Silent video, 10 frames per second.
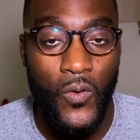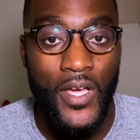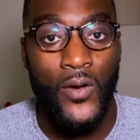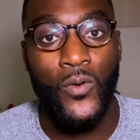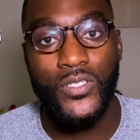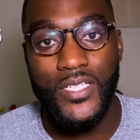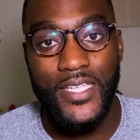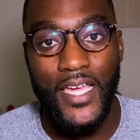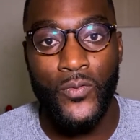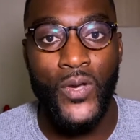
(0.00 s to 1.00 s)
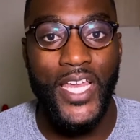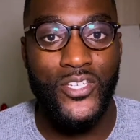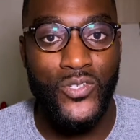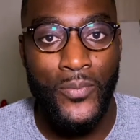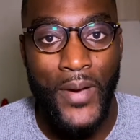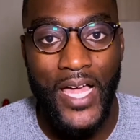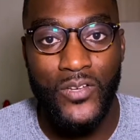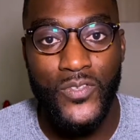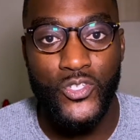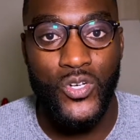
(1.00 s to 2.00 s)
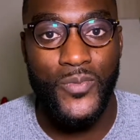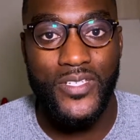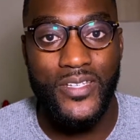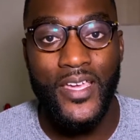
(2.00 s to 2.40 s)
Well, today we're going to do the Battle of the Trimmers,